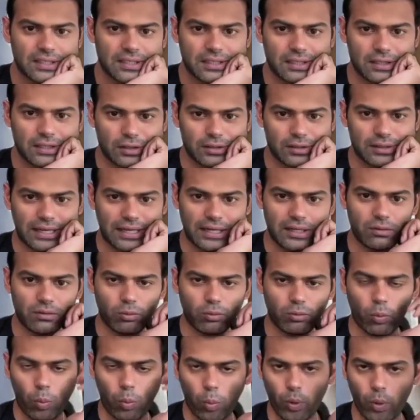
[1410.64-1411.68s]
that
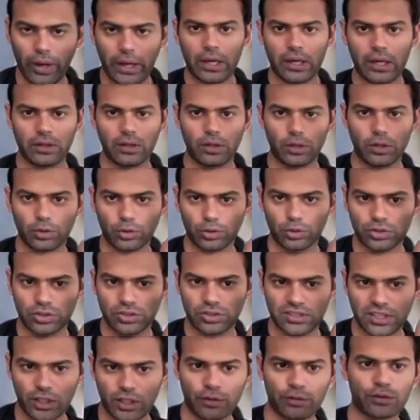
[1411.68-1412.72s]
way, those
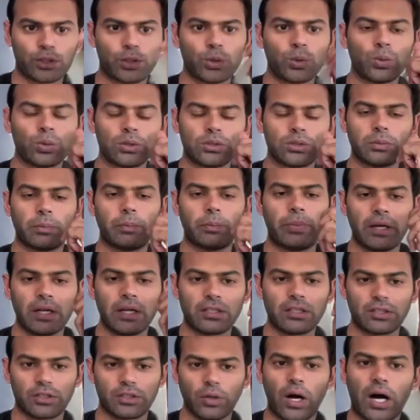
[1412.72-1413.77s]
set of tools
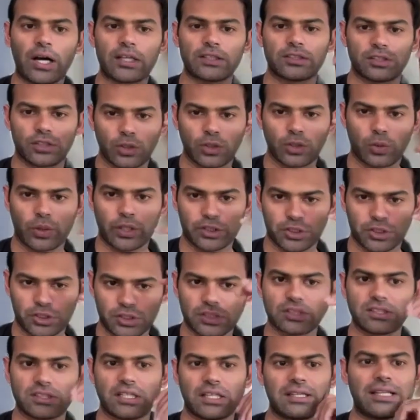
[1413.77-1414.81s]
built to answer
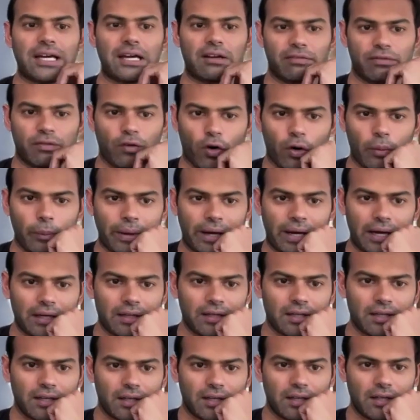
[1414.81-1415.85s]
questions in that format.
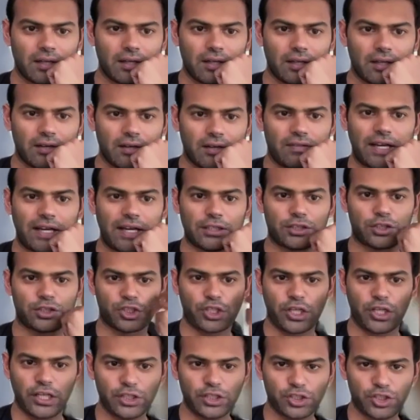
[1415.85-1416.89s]
If that
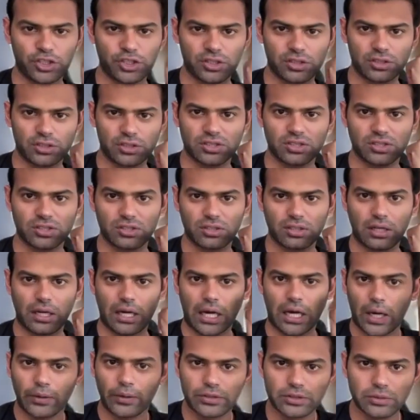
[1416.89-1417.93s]
changes,
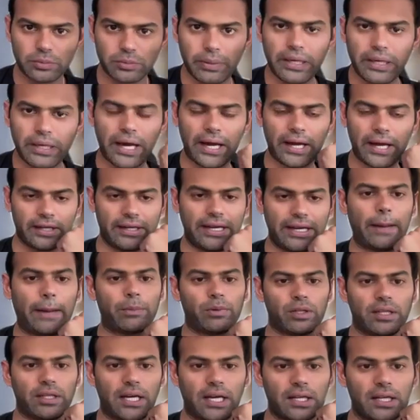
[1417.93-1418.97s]
how does BI adapt
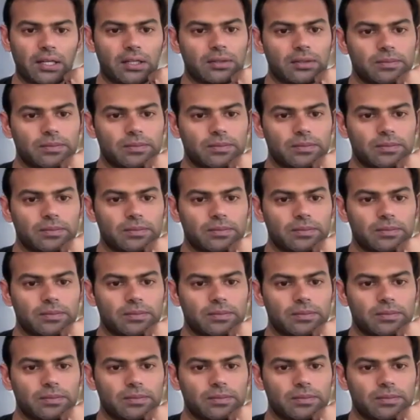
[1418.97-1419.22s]
to that?